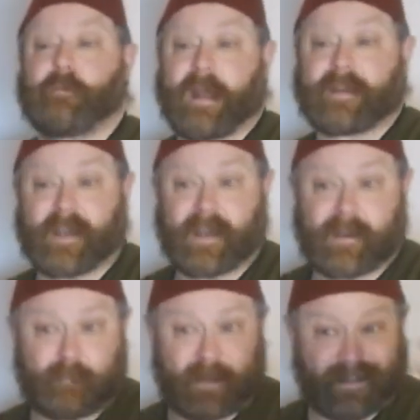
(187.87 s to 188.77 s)
better,
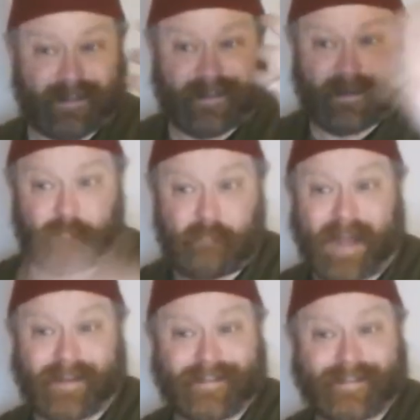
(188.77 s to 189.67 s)
because it's going to
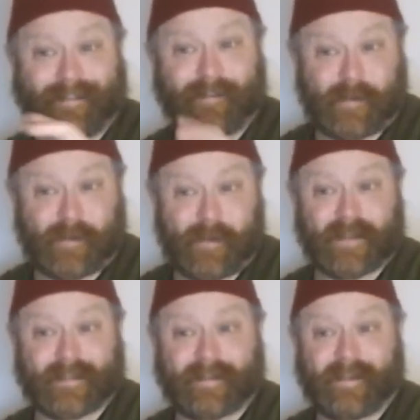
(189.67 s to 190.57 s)
balance your
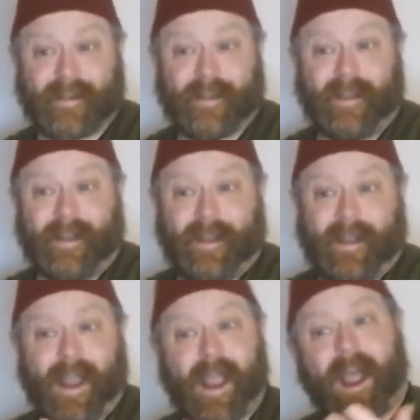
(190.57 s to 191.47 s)
humours
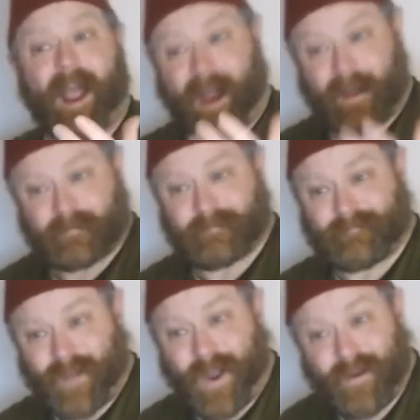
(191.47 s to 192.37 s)
and
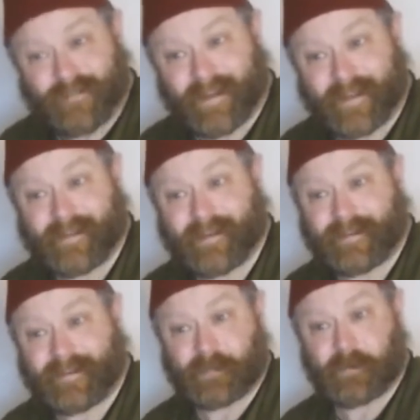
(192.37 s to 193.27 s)
hopefully
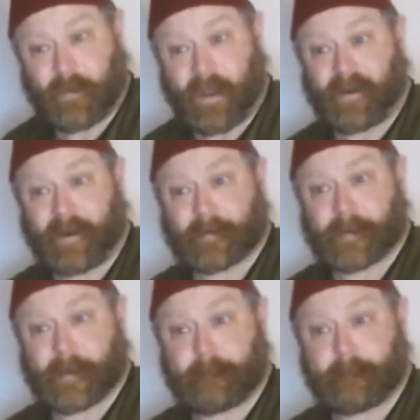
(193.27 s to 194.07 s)
deal with whatever ails you.